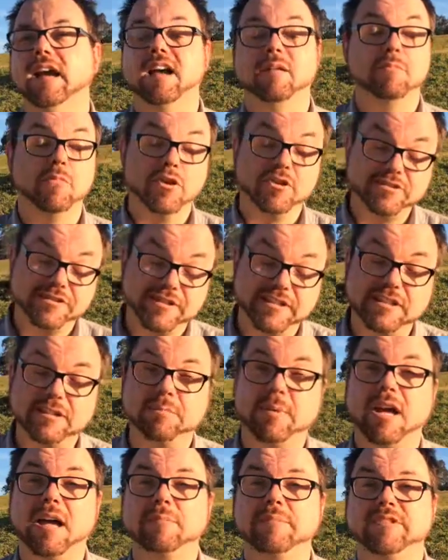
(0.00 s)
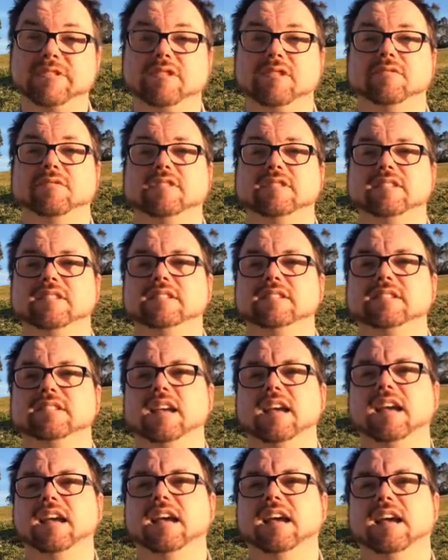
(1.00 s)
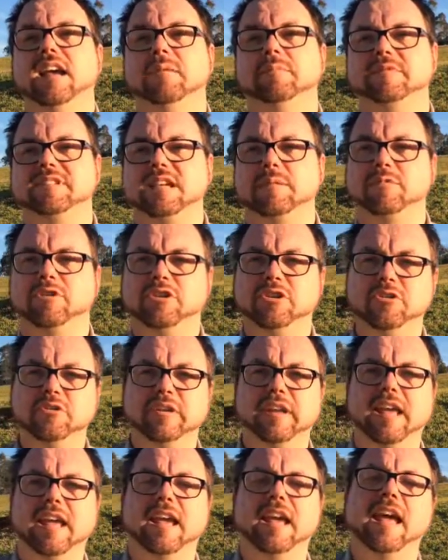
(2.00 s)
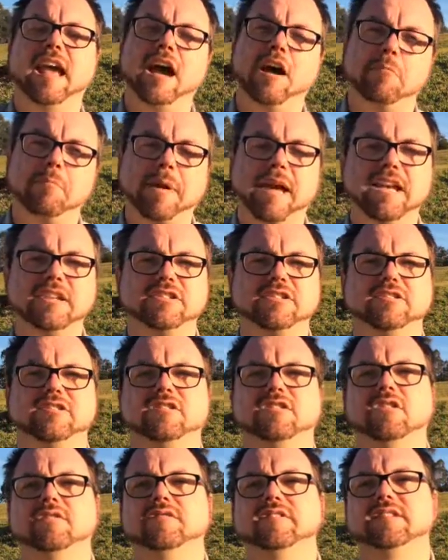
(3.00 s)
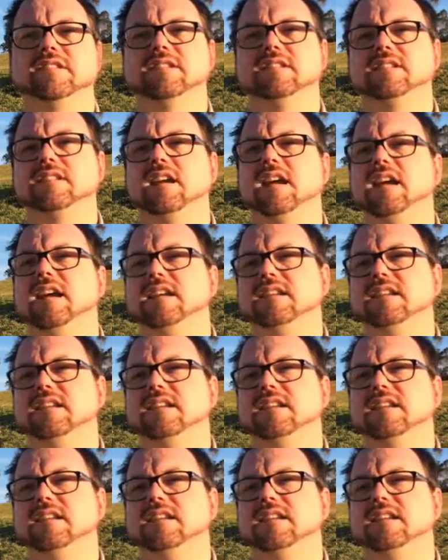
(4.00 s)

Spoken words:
emergency department services, subacute care, outpatient services,